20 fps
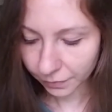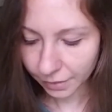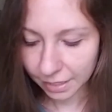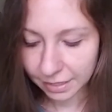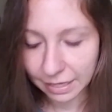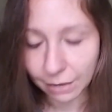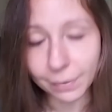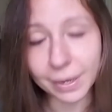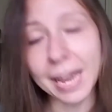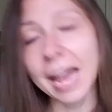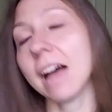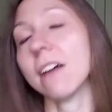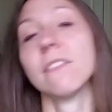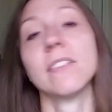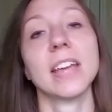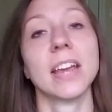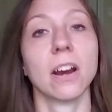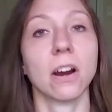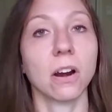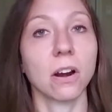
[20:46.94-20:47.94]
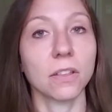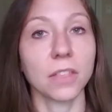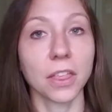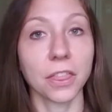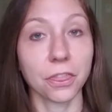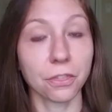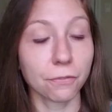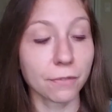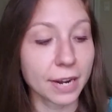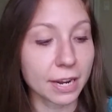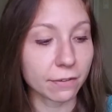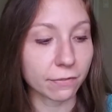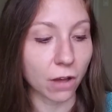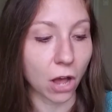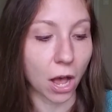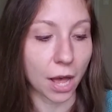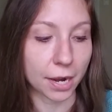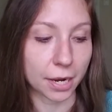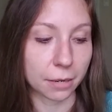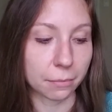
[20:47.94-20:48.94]
Then we have here the three of
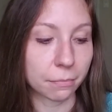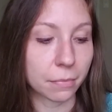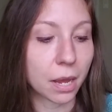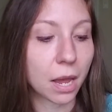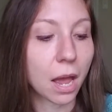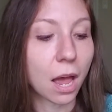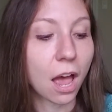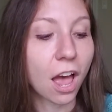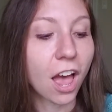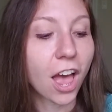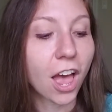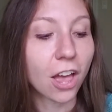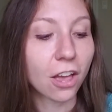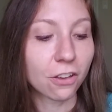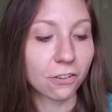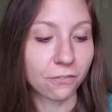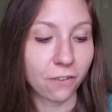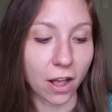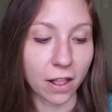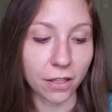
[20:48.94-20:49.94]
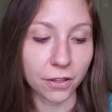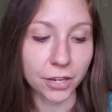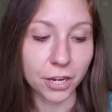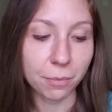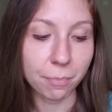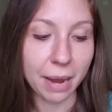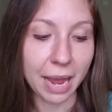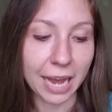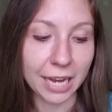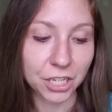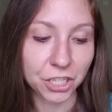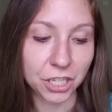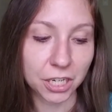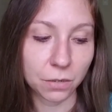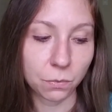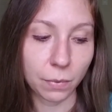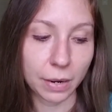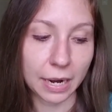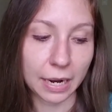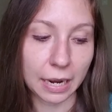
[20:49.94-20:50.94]
autumn. Follow your passion
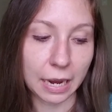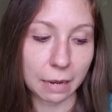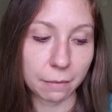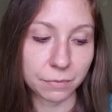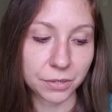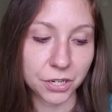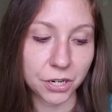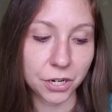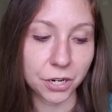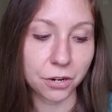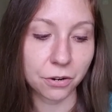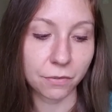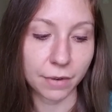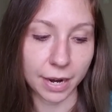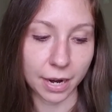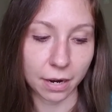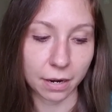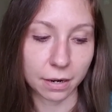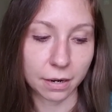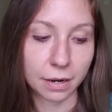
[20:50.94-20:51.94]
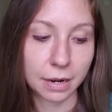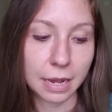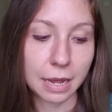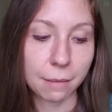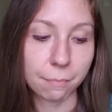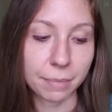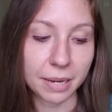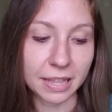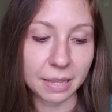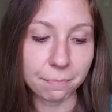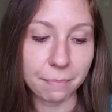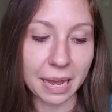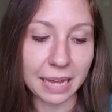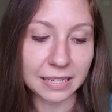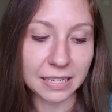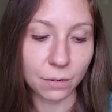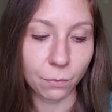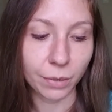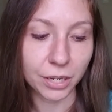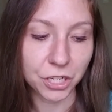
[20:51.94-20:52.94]
when it comes to your career. Be the
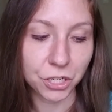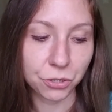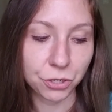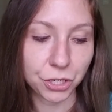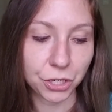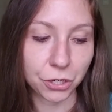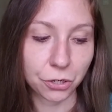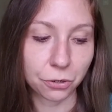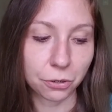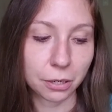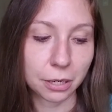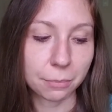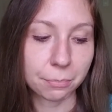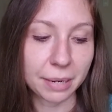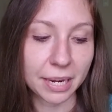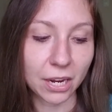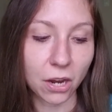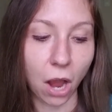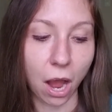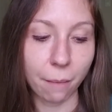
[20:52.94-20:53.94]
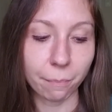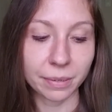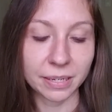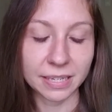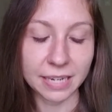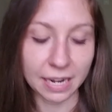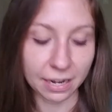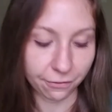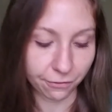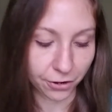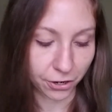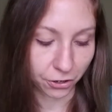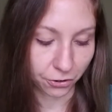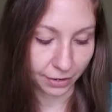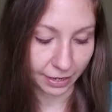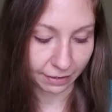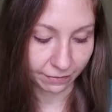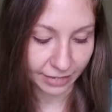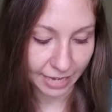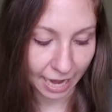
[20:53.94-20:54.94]
best at what you do, being compensated for your
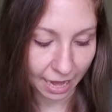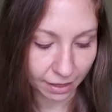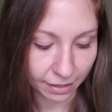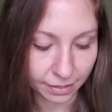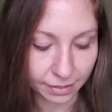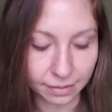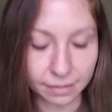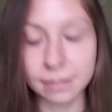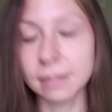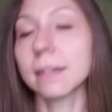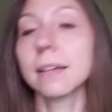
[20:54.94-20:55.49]
creative talents.